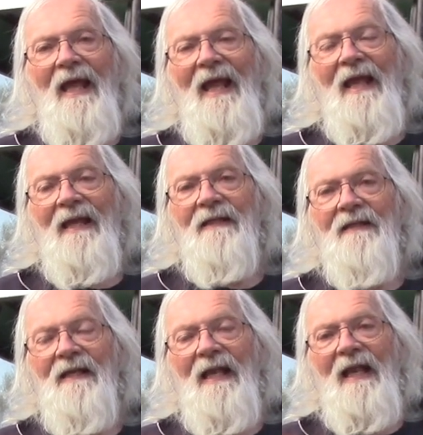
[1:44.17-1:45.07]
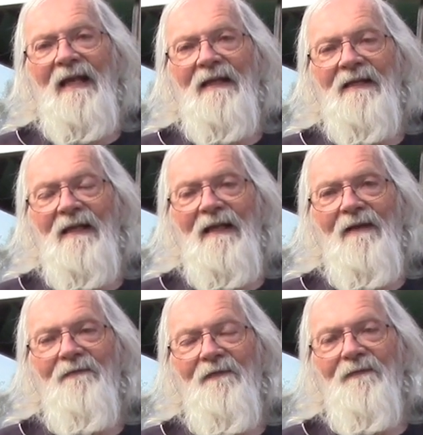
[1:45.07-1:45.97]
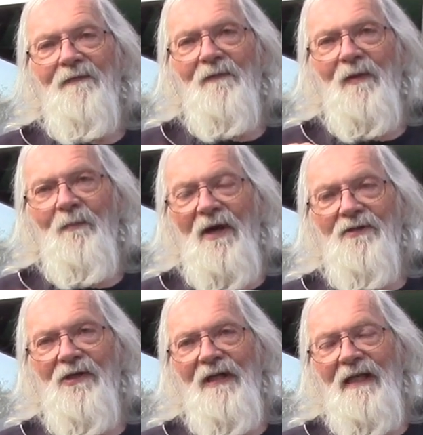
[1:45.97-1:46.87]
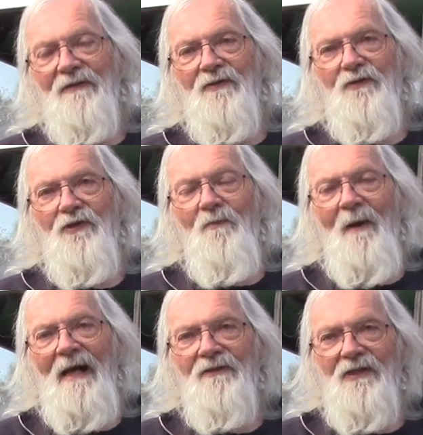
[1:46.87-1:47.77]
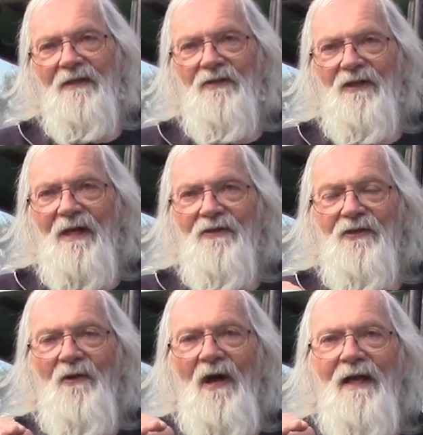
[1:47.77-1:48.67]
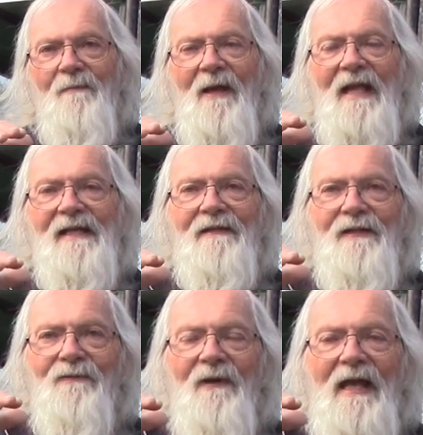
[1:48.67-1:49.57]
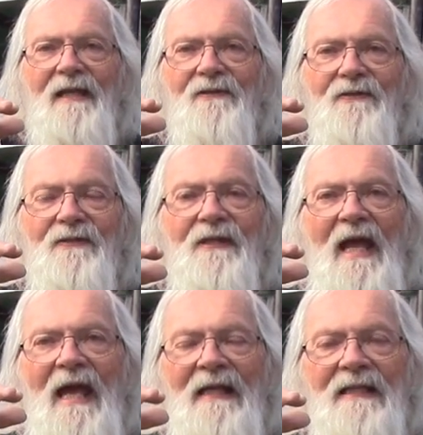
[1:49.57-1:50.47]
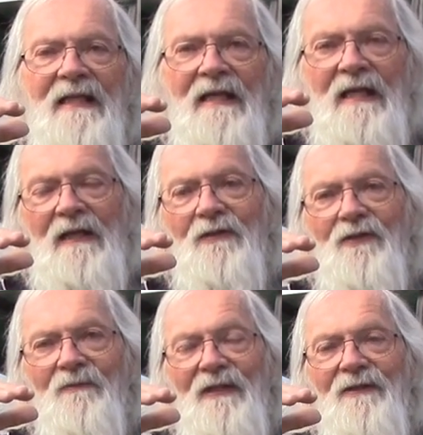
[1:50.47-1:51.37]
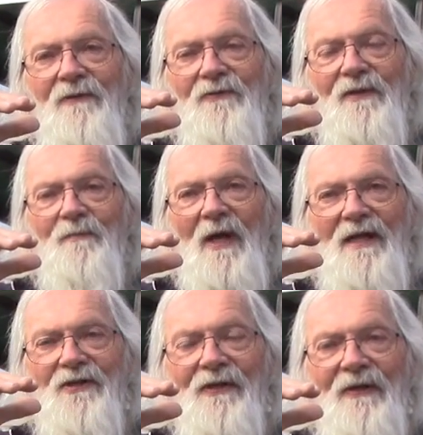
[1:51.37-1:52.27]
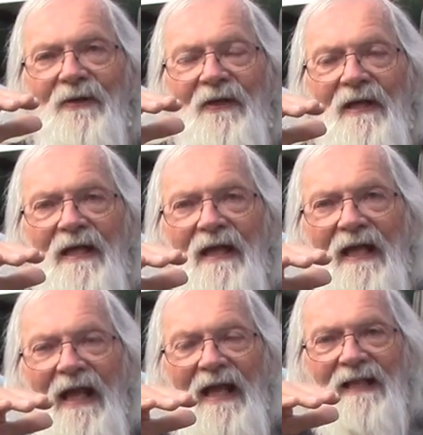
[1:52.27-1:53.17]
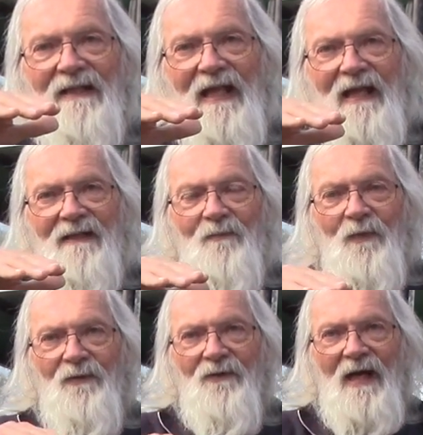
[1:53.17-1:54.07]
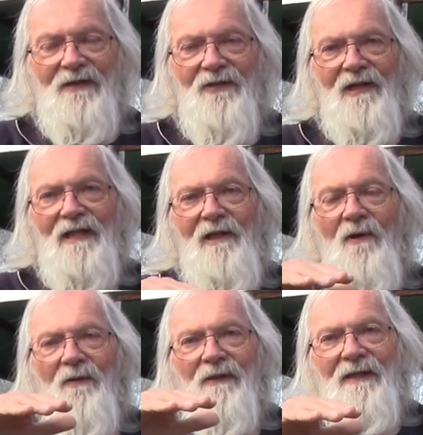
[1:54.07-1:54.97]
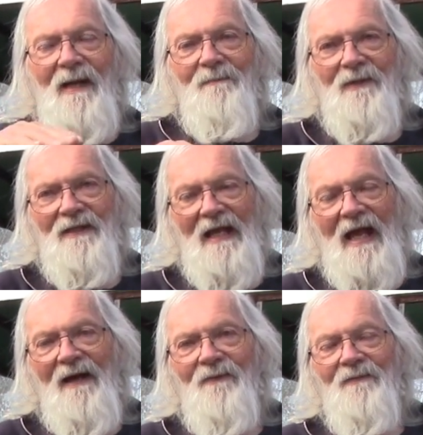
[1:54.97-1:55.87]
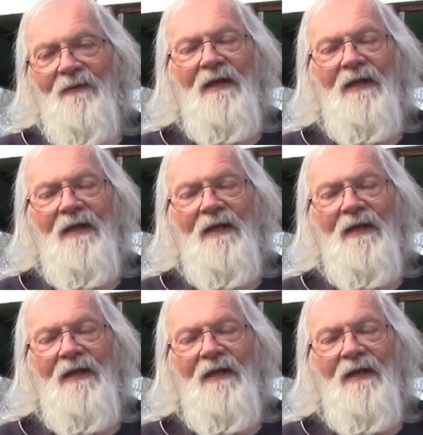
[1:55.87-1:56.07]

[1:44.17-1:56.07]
And if the pressure gets too much, it starts to automatically raise that to reduce the pressure, and then we'll gradually lower it up and down.